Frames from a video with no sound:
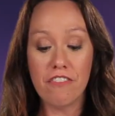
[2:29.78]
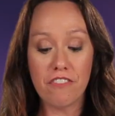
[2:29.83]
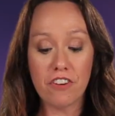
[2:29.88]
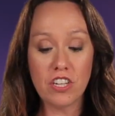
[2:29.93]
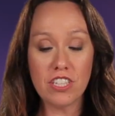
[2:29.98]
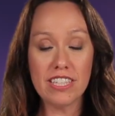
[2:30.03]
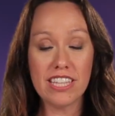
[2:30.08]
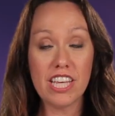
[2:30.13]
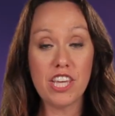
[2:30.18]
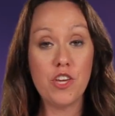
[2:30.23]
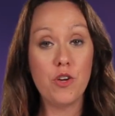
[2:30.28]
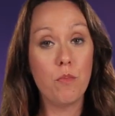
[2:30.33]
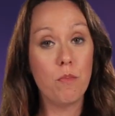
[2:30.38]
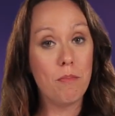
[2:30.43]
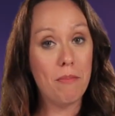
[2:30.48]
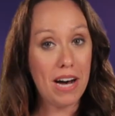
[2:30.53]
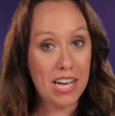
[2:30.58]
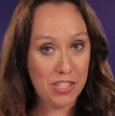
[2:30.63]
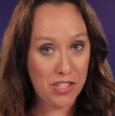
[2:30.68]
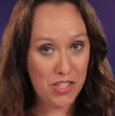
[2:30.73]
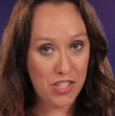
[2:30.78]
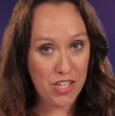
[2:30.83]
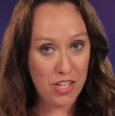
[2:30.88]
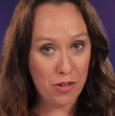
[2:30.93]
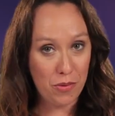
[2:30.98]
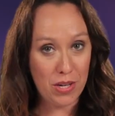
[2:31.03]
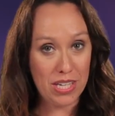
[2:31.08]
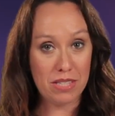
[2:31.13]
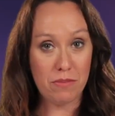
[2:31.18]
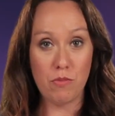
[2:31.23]
The first thing you must
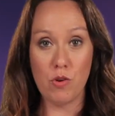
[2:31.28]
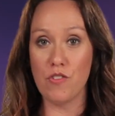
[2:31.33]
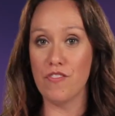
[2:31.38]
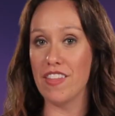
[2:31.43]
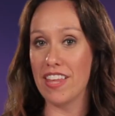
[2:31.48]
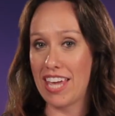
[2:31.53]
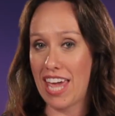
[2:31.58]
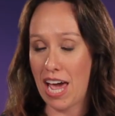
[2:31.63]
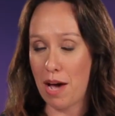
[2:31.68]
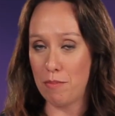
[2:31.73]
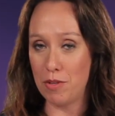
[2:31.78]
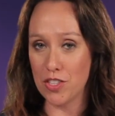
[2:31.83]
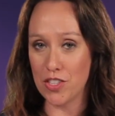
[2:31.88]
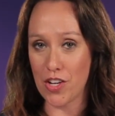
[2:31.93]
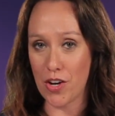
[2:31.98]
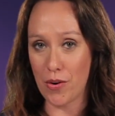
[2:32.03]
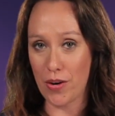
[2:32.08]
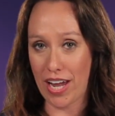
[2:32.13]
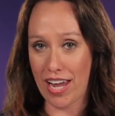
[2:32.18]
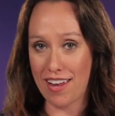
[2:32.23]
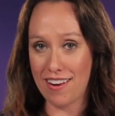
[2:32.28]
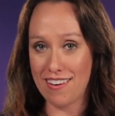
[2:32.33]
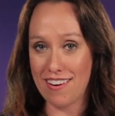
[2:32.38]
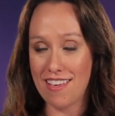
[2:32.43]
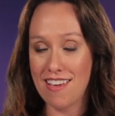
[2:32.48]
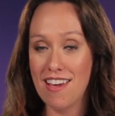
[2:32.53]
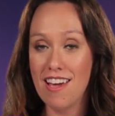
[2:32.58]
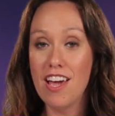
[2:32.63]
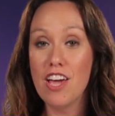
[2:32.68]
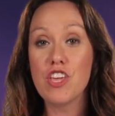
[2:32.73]
do is move the camel token.
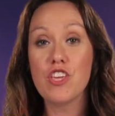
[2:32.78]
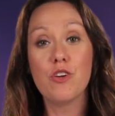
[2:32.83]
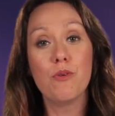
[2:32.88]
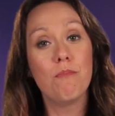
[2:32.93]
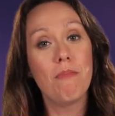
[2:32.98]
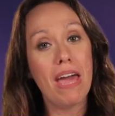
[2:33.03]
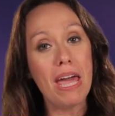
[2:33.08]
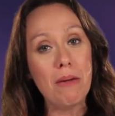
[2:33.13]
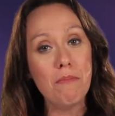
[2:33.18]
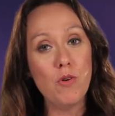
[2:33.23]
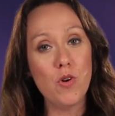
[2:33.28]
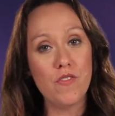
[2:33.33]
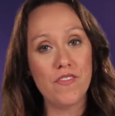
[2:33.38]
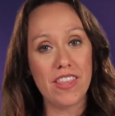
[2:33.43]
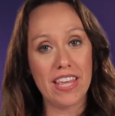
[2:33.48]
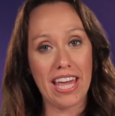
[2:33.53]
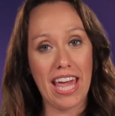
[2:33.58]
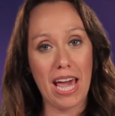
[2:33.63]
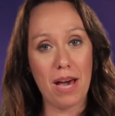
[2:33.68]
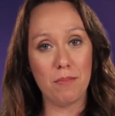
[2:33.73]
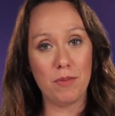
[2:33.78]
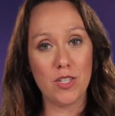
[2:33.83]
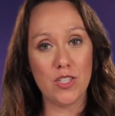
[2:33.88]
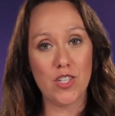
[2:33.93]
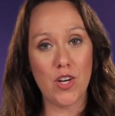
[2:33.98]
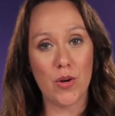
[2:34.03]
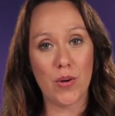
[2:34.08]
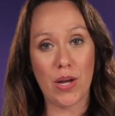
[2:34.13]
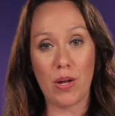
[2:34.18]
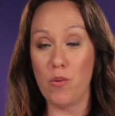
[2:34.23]
You may move the camel
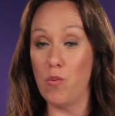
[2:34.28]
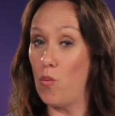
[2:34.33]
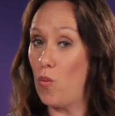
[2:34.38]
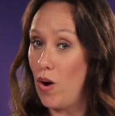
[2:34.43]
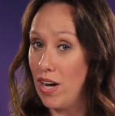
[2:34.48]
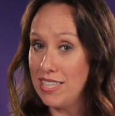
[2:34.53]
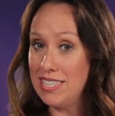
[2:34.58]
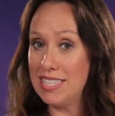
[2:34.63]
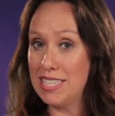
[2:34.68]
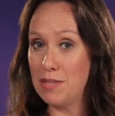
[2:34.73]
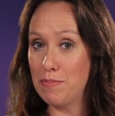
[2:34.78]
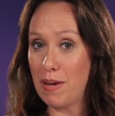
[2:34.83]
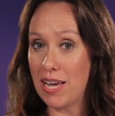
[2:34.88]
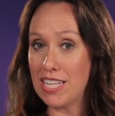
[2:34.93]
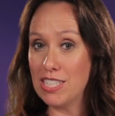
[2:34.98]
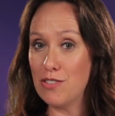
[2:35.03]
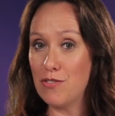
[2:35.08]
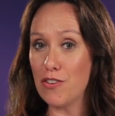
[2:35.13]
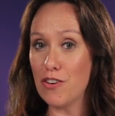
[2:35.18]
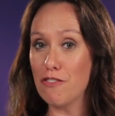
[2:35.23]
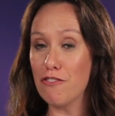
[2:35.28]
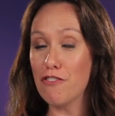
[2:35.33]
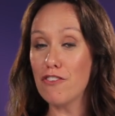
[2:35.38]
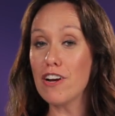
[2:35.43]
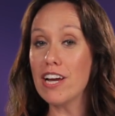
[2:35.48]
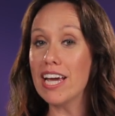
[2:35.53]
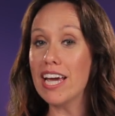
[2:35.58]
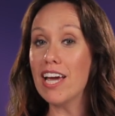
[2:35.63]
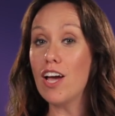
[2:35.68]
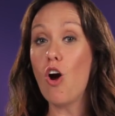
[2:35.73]
token 1 space for
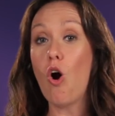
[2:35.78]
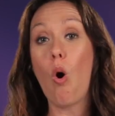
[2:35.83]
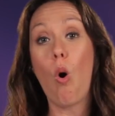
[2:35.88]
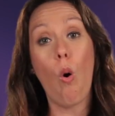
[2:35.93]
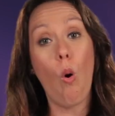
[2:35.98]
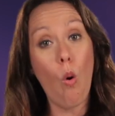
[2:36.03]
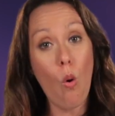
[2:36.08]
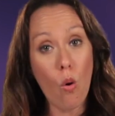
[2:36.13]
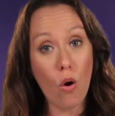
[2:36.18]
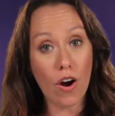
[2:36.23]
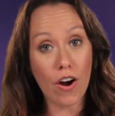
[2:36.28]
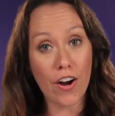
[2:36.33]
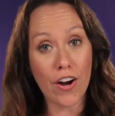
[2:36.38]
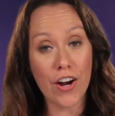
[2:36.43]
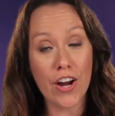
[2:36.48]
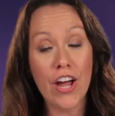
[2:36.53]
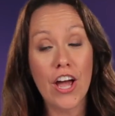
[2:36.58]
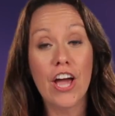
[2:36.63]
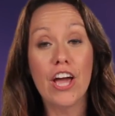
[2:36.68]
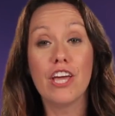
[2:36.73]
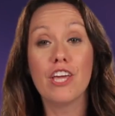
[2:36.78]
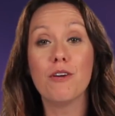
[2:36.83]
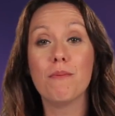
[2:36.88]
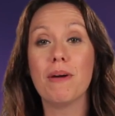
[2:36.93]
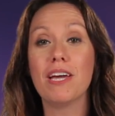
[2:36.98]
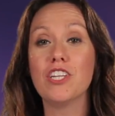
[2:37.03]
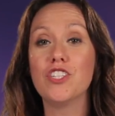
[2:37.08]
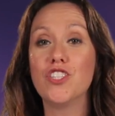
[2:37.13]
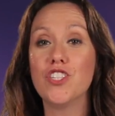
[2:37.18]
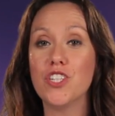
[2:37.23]
free, or you
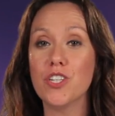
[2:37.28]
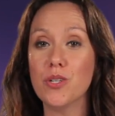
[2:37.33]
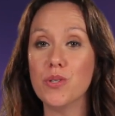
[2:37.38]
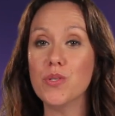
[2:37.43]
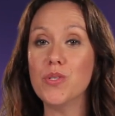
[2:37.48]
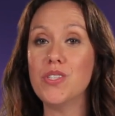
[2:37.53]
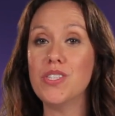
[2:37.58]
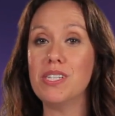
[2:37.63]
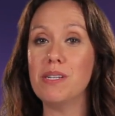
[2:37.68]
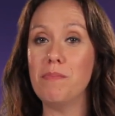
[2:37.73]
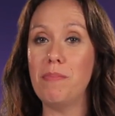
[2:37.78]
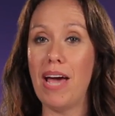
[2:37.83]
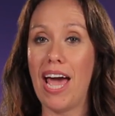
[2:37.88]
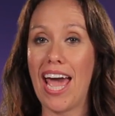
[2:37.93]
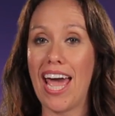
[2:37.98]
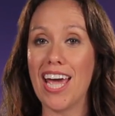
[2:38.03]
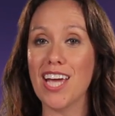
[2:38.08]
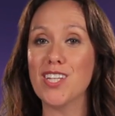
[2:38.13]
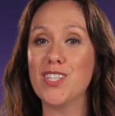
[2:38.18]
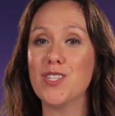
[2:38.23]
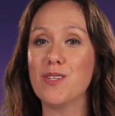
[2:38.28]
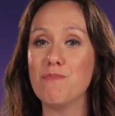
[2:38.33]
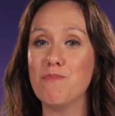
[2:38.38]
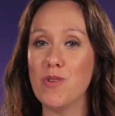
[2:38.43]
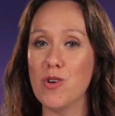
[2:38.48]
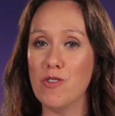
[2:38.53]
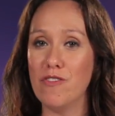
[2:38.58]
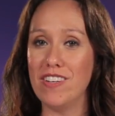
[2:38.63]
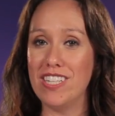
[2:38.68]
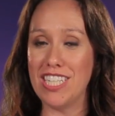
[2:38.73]
may choose to pay to
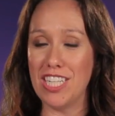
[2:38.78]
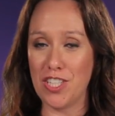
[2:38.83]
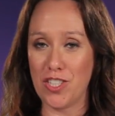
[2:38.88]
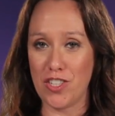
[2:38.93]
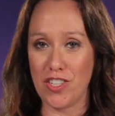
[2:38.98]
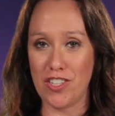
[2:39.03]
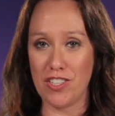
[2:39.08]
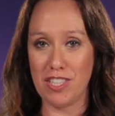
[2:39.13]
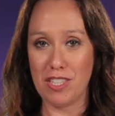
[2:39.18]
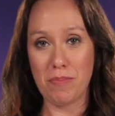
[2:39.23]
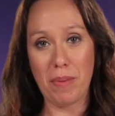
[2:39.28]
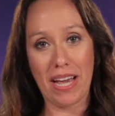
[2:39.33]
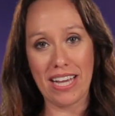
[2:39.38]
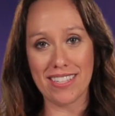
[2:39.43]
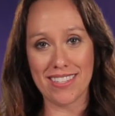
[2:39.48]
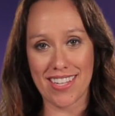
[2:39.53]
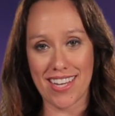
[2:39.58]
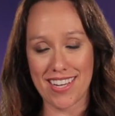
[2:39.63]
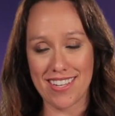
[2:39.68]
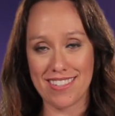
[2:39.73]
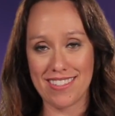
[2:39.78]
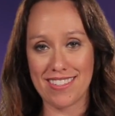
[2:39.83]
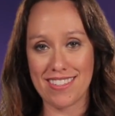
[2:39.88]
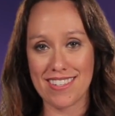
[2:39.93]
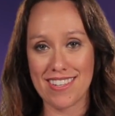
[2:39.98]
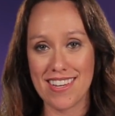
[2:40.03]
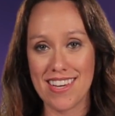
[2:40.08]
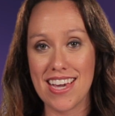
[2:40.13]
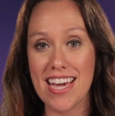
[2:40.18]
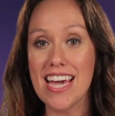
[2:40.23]
move additional
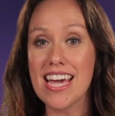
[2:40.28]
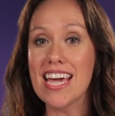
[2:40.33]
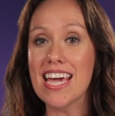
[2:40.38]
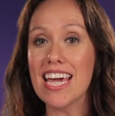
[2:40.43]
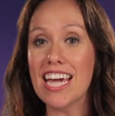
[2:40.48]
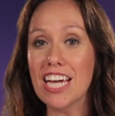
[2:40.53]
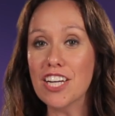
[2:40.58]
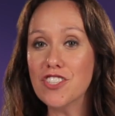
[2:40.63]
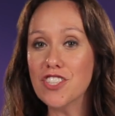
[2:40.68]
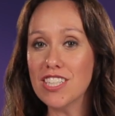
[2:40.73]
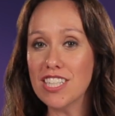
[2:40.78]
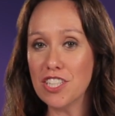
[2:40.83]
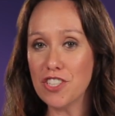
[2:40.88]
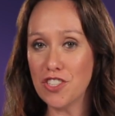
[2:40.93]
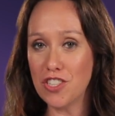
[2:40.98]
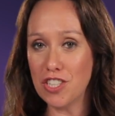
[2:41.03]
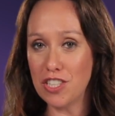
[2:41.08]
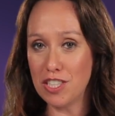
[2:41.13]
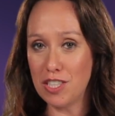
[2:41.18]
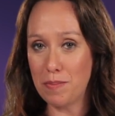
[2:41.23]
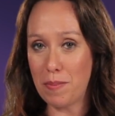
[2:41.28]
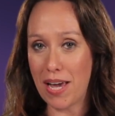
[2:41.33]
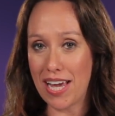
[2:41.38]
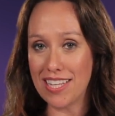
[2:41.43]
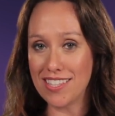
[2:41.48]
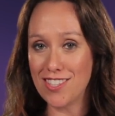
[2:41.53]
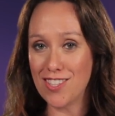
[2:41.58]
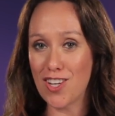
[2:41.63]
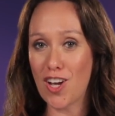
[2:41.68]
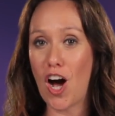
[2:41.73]
spaces. Each additional
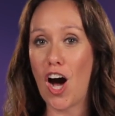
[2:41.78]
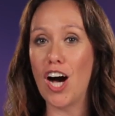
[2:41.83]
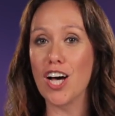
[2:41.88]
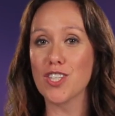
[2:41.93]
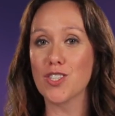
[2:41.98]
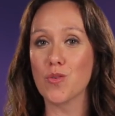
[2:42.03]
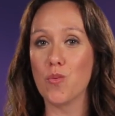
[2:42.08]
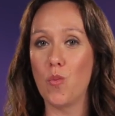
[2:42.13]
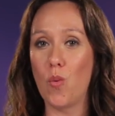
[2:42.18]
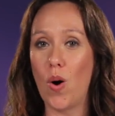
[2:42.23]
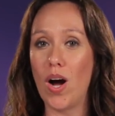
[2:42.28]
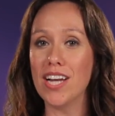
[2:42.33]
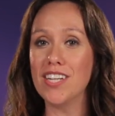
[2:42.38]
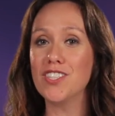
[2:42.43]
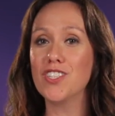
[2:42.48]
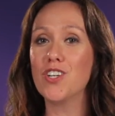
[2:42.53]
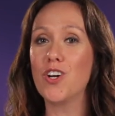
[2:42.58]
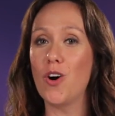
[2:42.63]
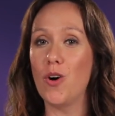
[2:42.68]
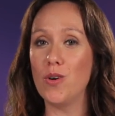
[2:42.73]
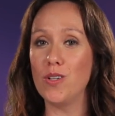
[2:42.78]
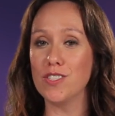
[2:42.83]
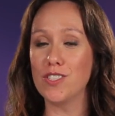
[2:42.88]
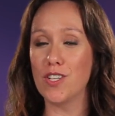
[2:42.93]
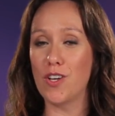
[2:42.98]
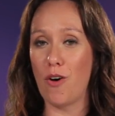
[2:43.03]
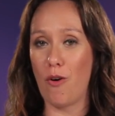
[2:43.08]
space costs 1 gold